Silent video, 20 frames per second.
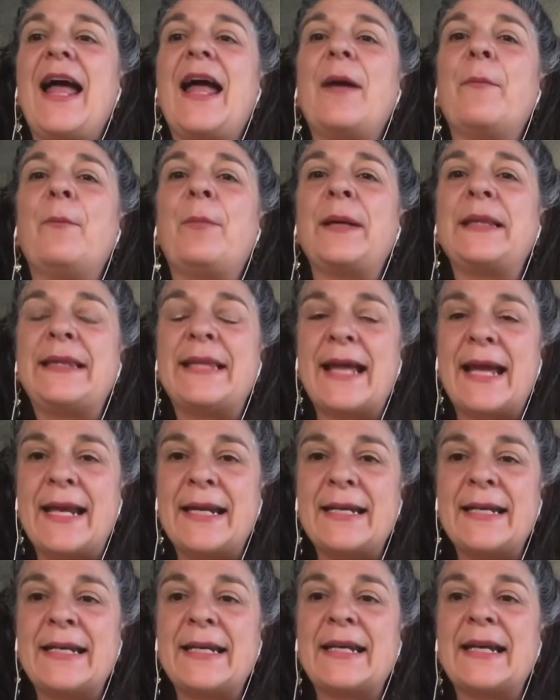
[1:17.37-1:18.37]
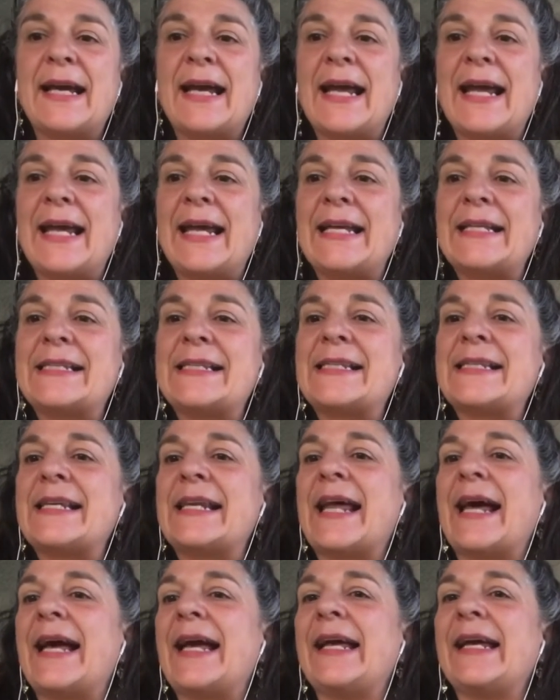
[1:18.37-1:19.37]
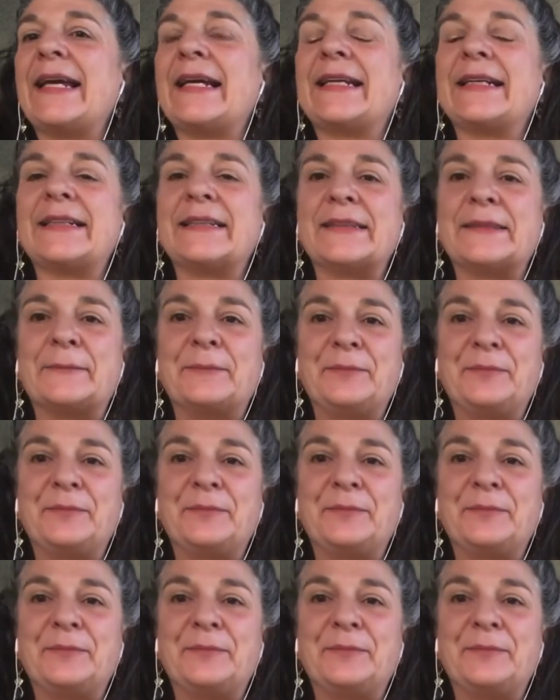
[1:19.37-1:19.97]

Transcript: But then uh, it's like uh,